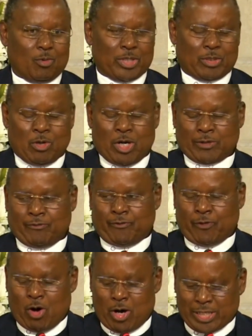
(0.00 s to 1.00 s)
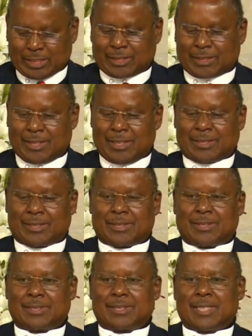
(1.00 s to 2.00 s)
We got
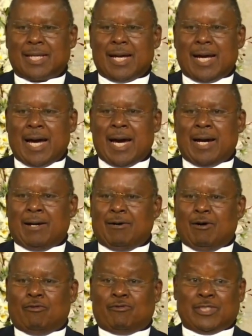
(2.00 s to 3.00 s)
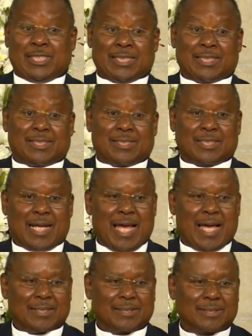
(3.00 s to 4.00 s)
voices uh, of
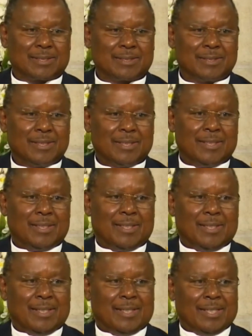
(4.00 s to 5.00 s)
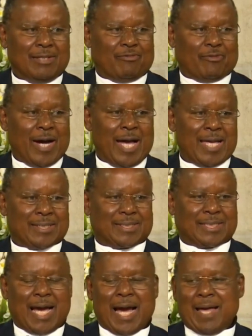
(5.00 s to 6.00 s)
distress, if I
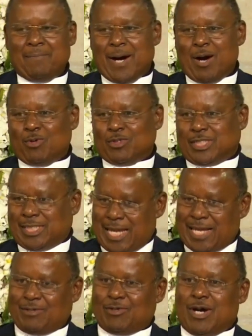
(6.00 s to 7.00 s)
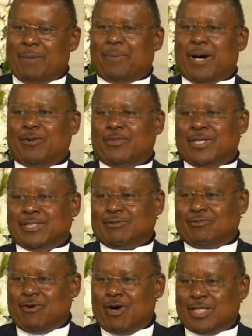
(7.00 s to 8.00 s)
had time, I would tell you about
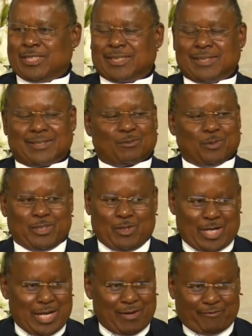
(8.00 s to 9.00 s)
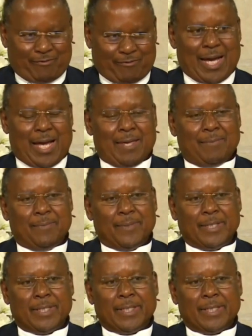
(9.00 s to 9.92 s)
those voices. We don't have time.